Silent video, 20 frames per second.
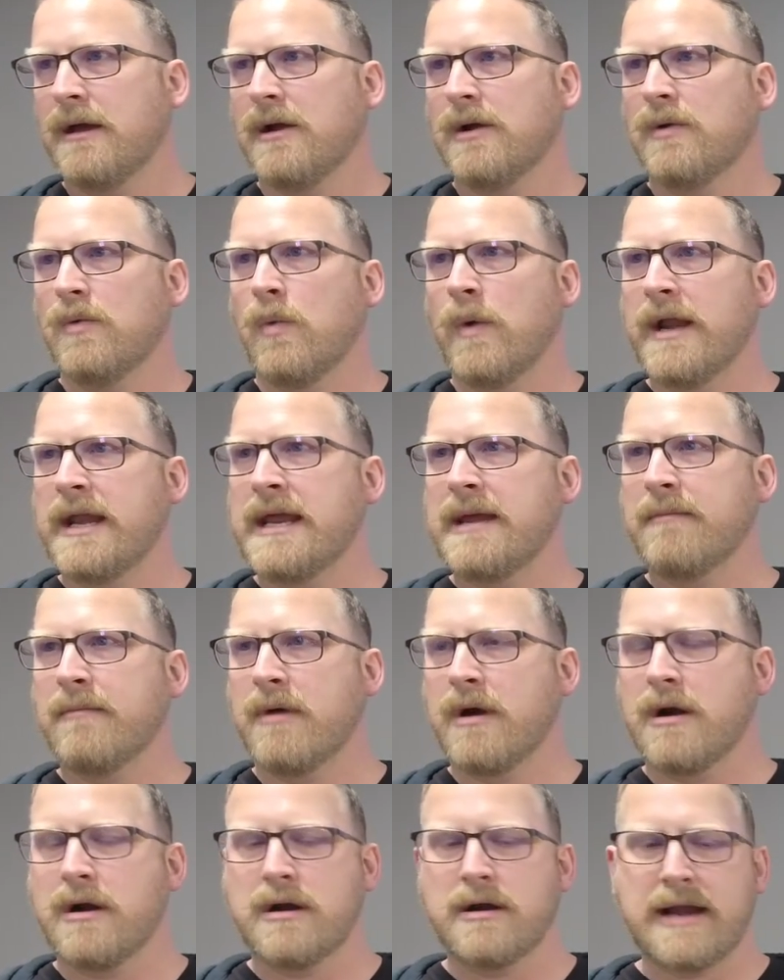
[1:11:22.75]
When he
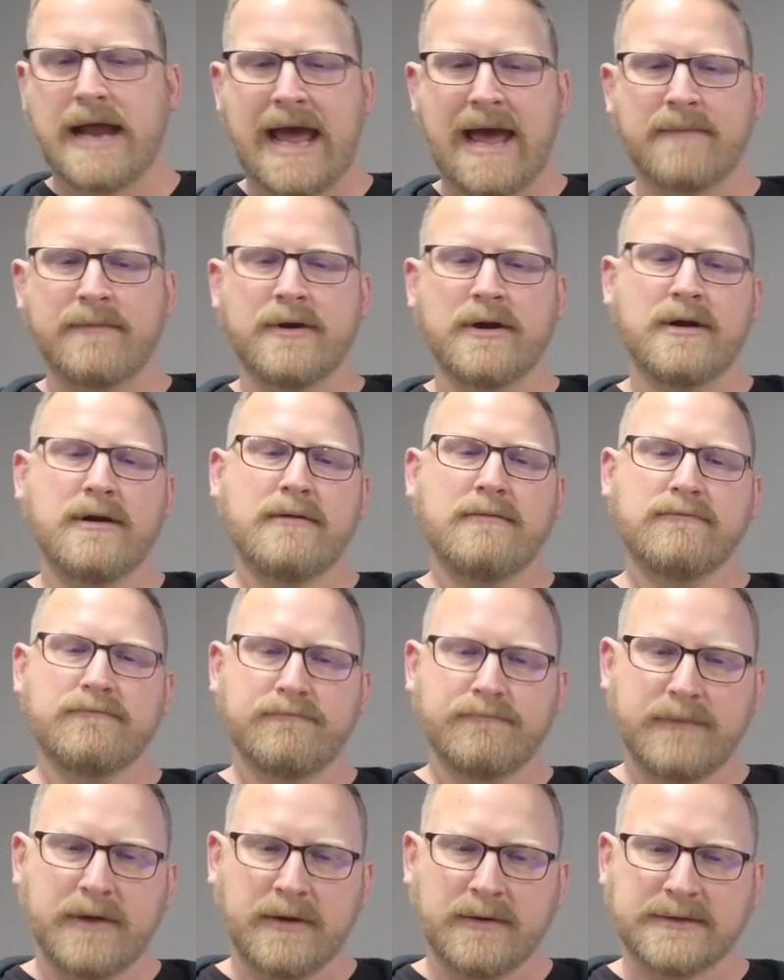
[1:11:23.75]
murdered Abner,
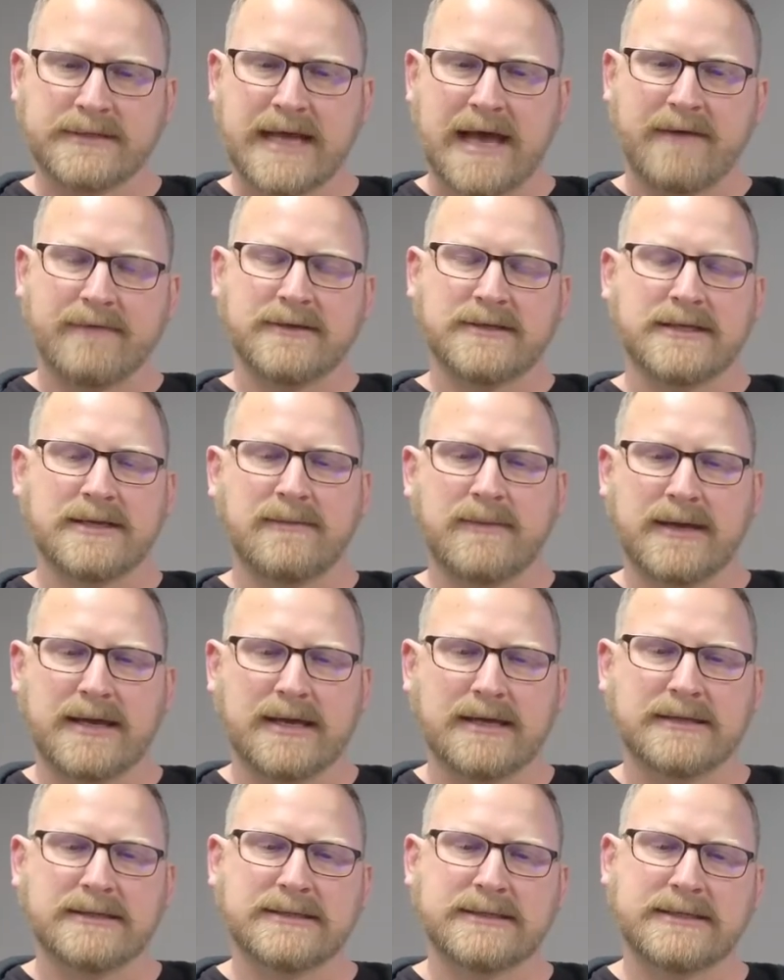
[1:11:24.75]
it was obviously
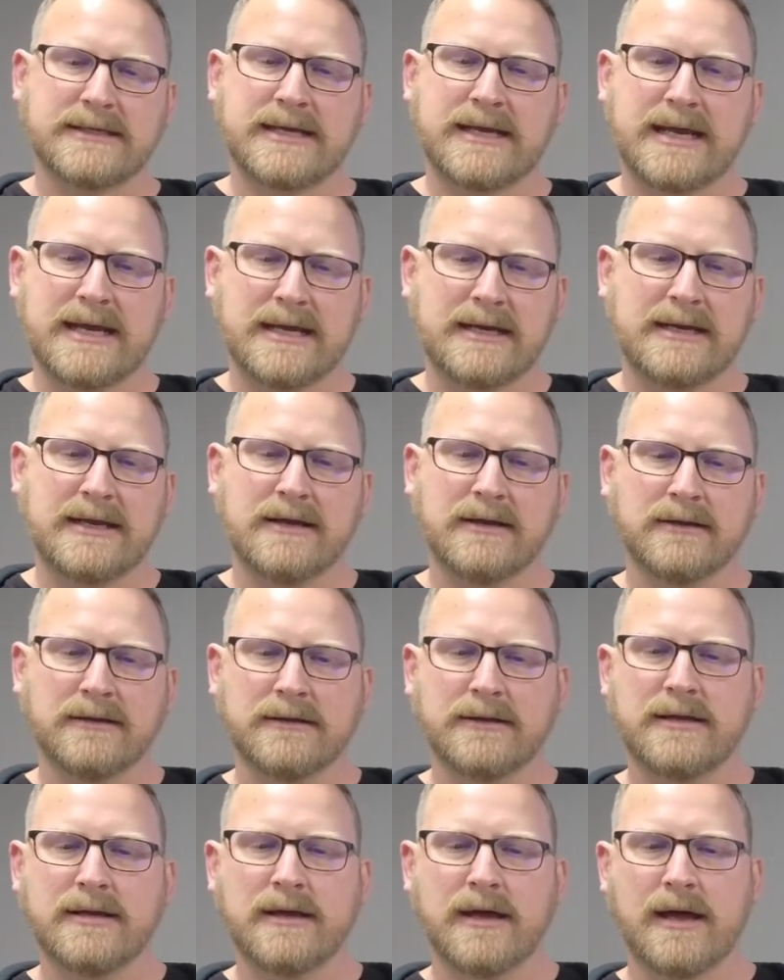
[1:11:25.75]
because he had
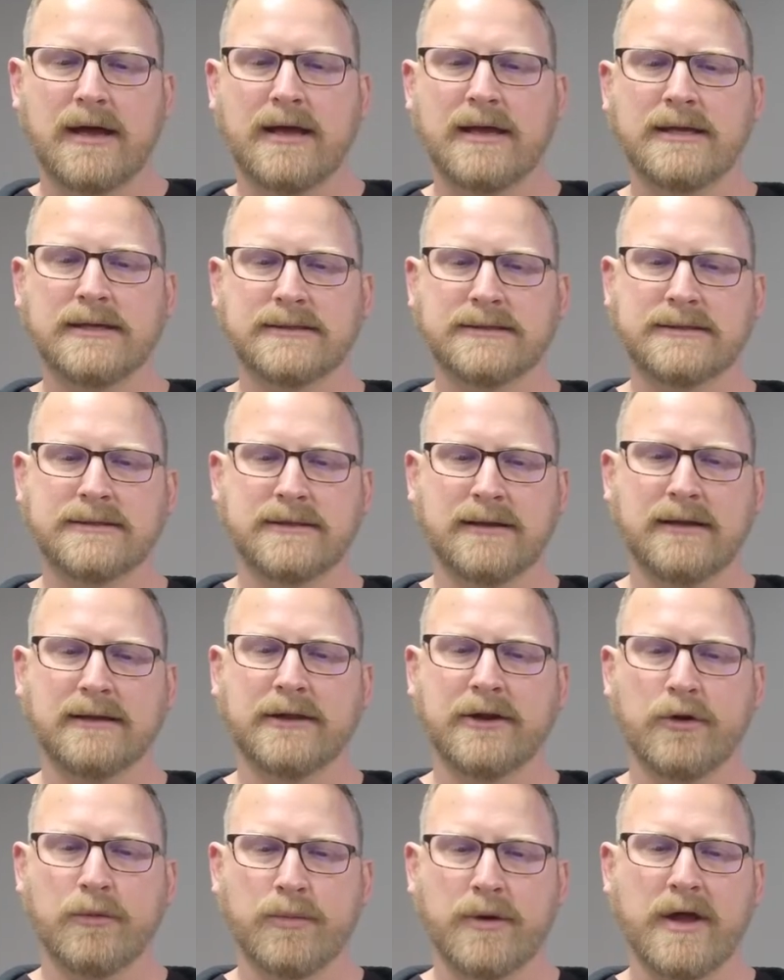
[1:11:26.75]
killed his
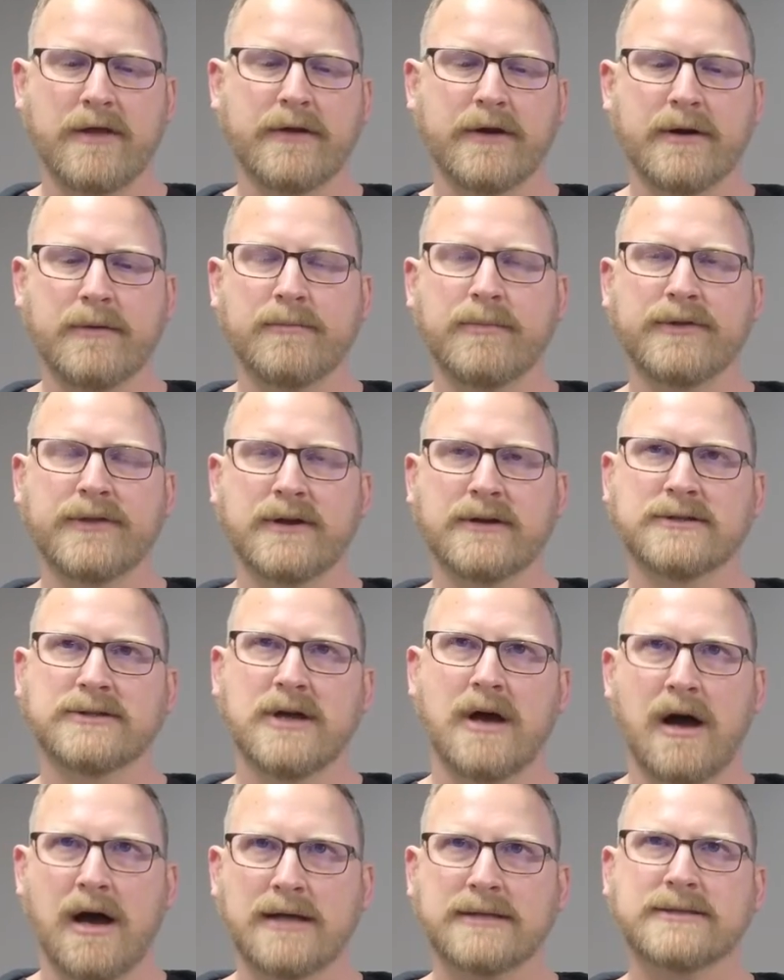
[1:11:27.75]
little brother, but there's
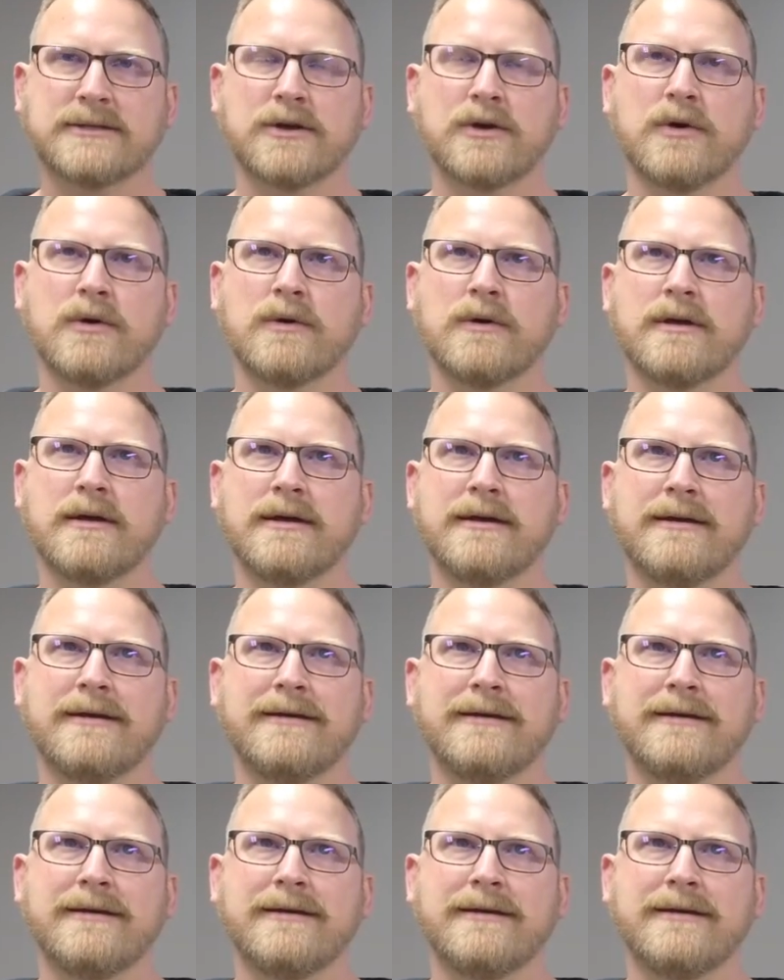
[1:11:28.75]
also,